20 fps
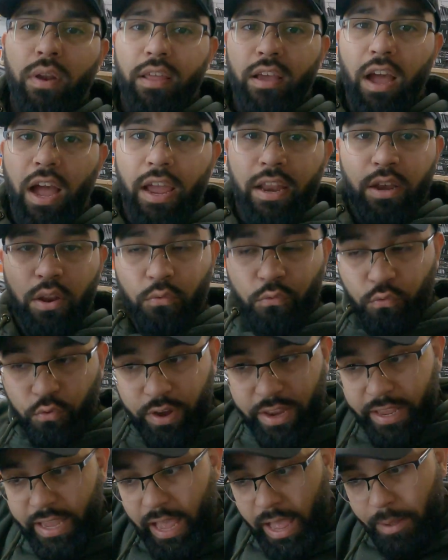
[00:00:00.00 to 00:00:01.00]
want to kind of
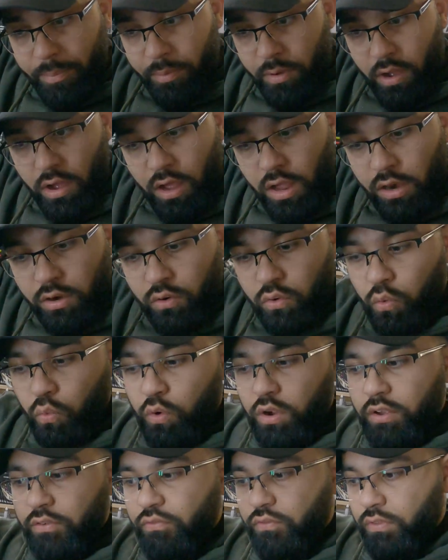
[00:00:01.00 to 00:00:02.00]
recap on
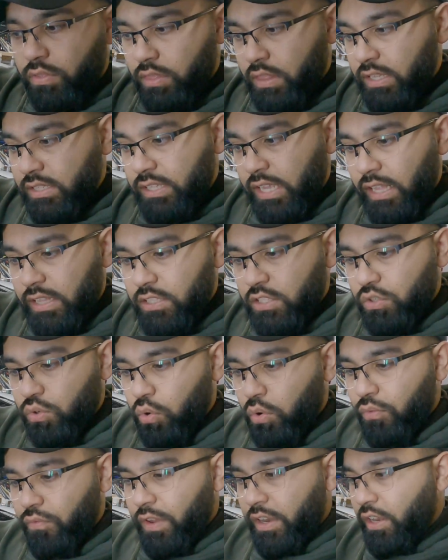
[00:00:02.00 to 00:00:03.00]
with this
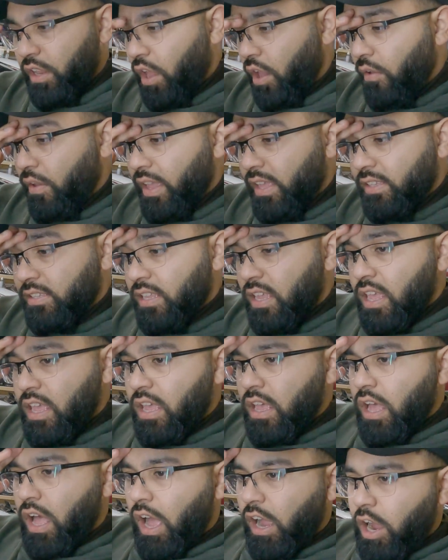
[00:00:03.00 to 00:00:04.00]
install video is
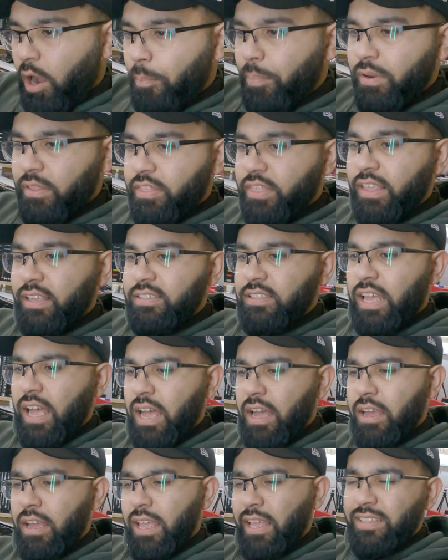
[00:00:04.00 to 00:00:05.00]
a couple of things
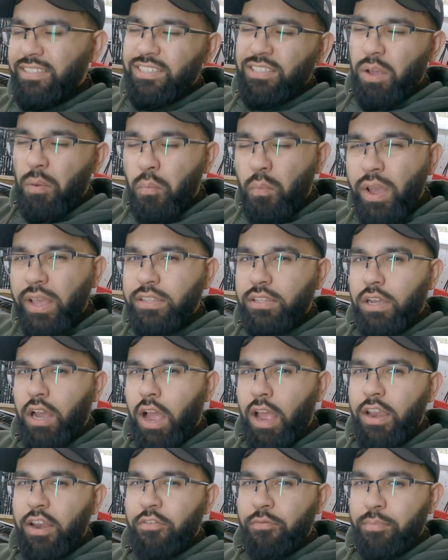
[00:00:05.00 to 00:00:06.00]
that in some ways are
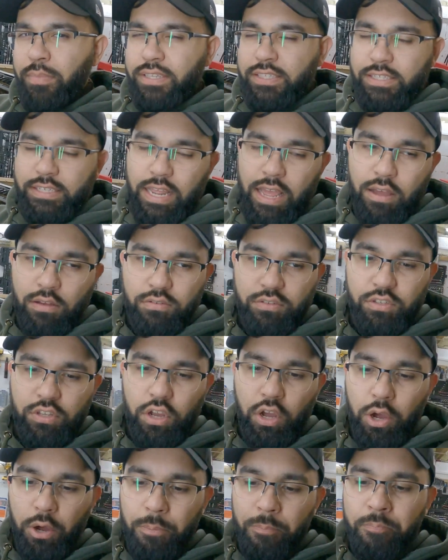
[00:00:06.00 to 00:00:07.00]
kind of missed out,
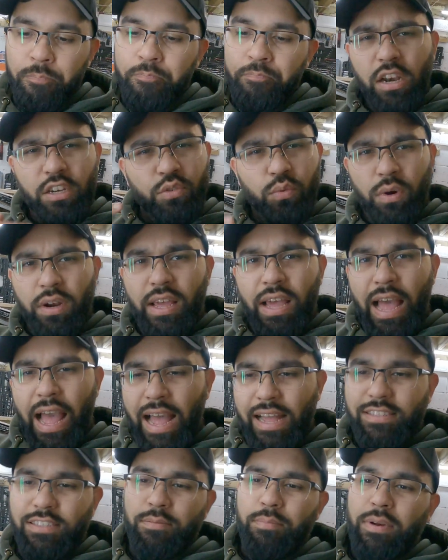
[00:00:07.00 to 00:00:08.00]
so I just want to
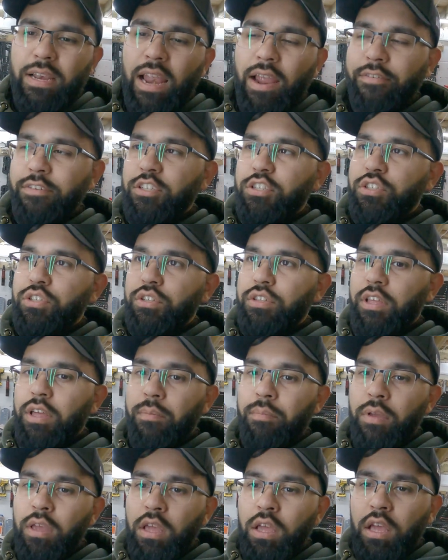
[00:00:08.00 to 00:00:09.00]
add some clarity to
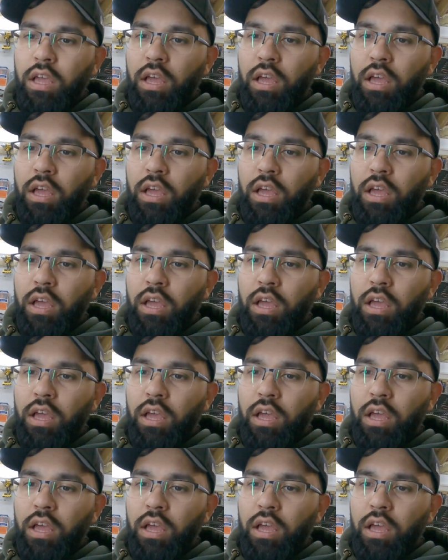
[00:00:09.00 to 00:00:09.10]
them.